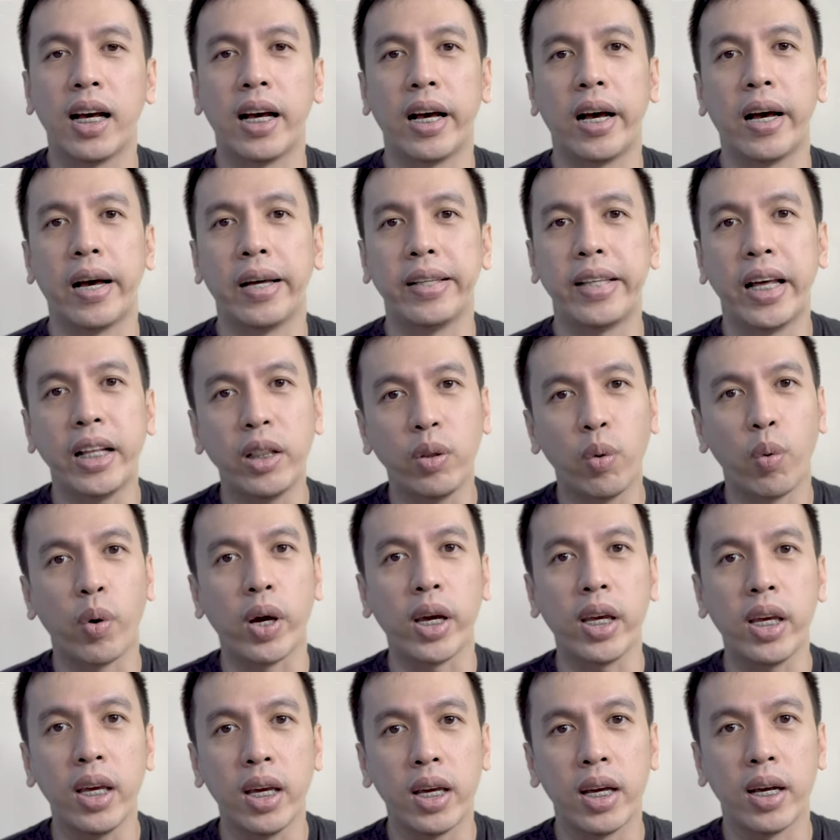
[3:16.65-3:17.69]
Uh, that
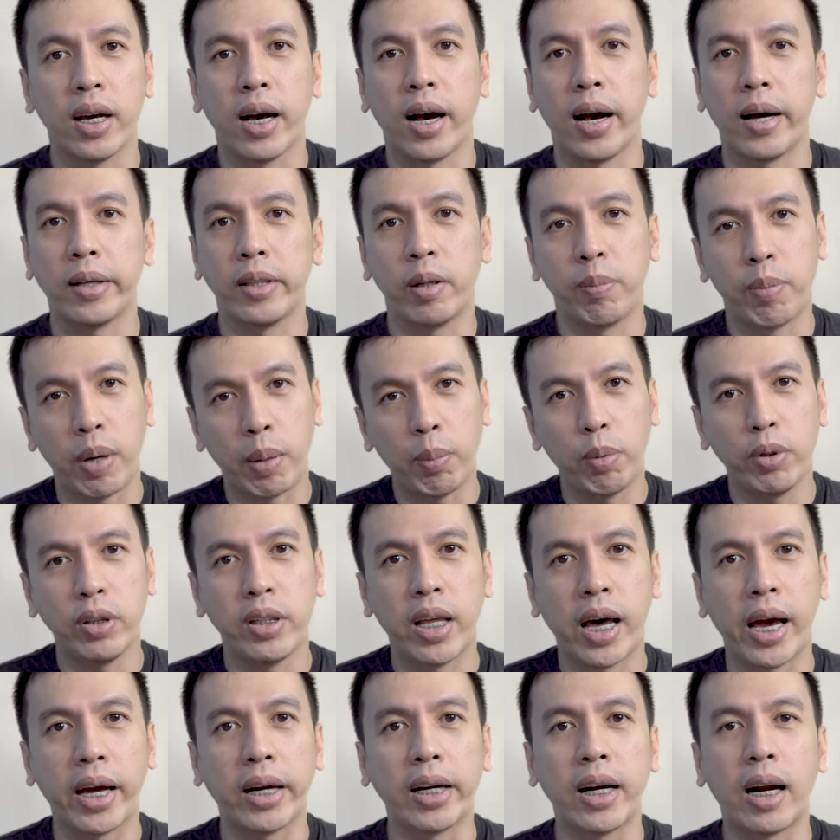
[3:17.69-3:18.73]
way, uh, the bubble
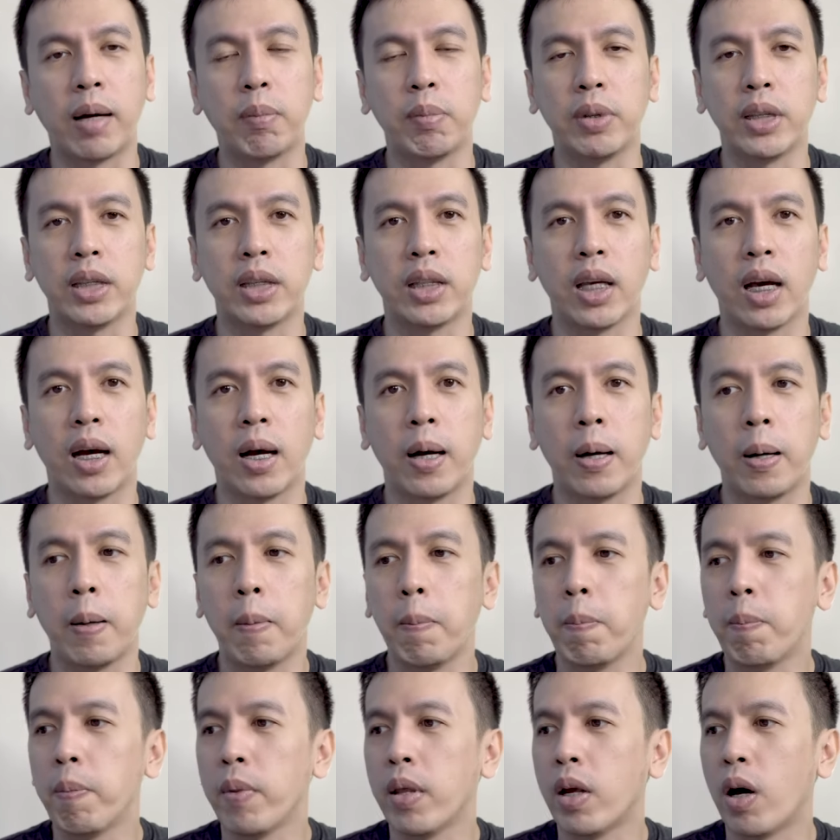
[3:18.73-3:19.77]
diagram is uh,
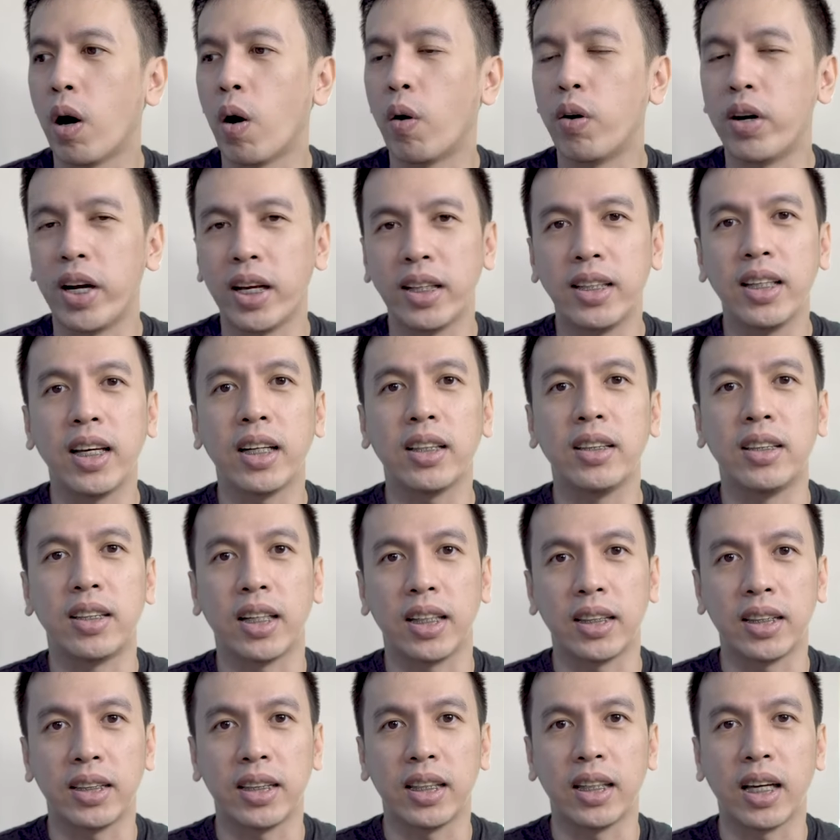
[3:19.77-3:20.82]
already
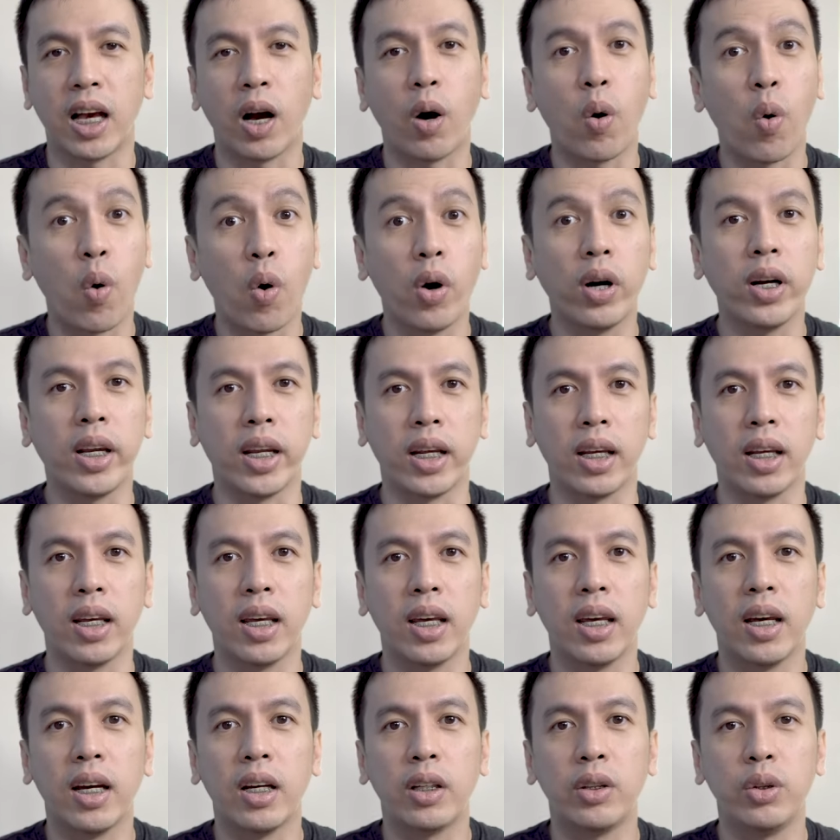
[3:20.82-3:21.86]
adjusting according
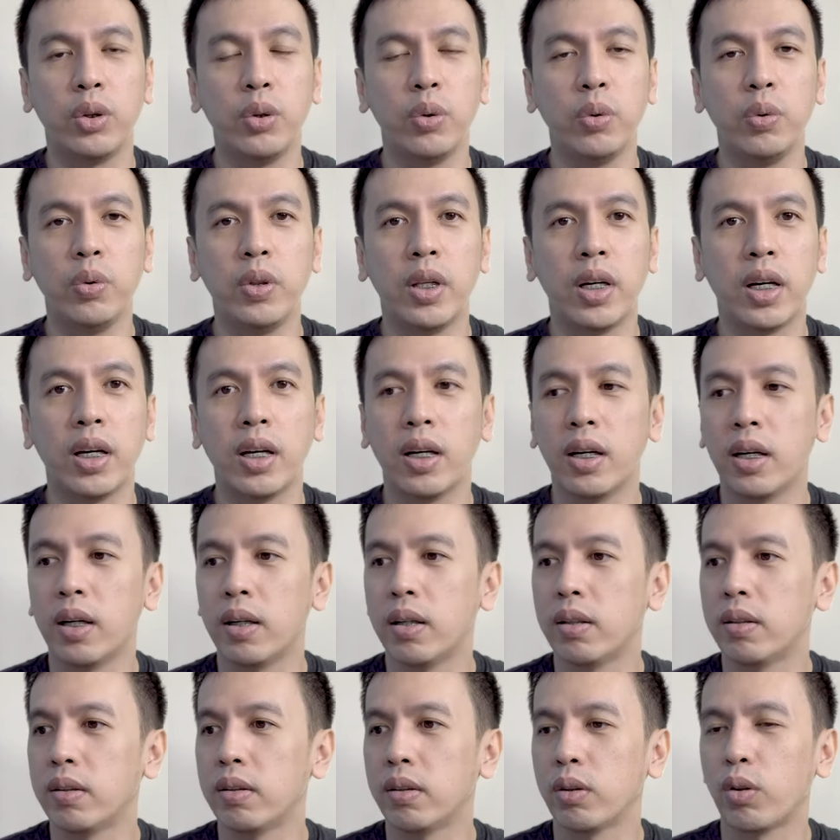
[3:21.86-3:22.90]
to the
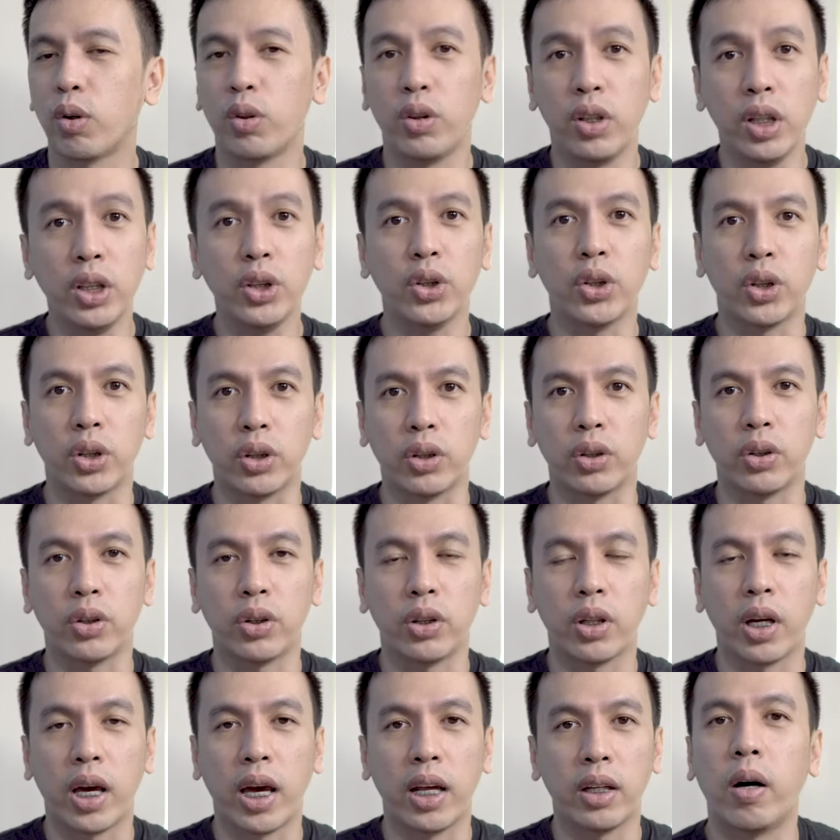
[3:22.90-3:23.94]

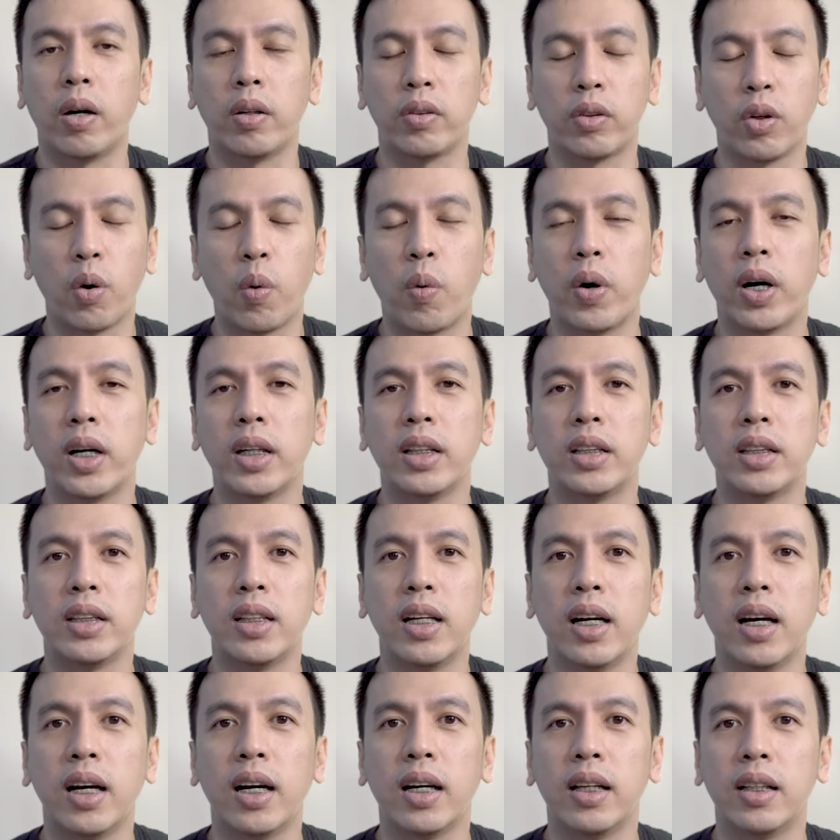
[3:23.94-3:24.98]
conditions and towards
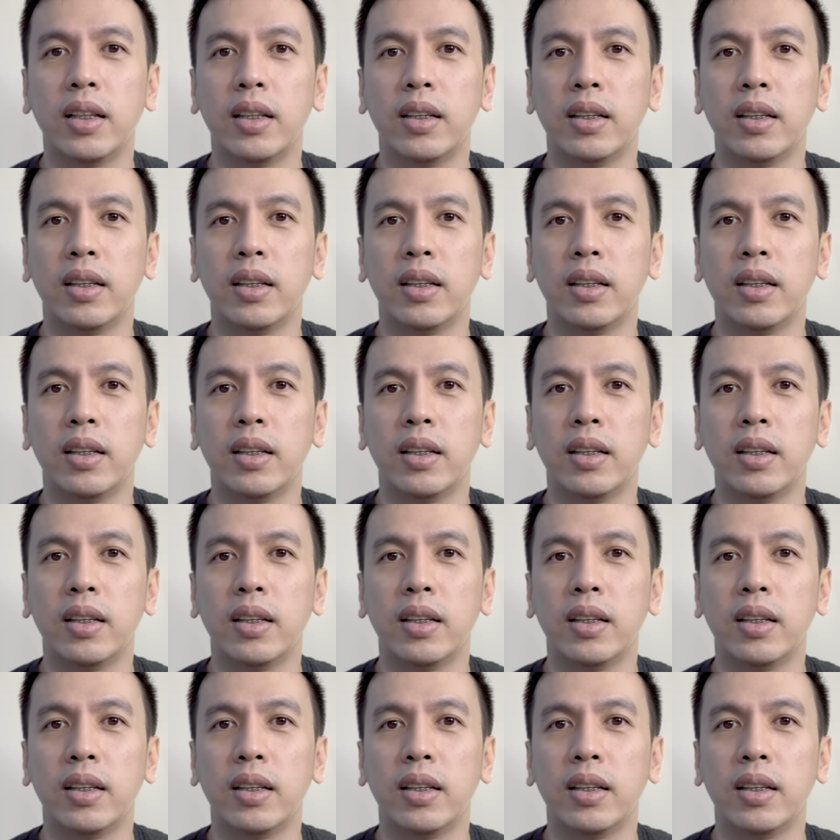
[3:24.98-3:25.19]
the,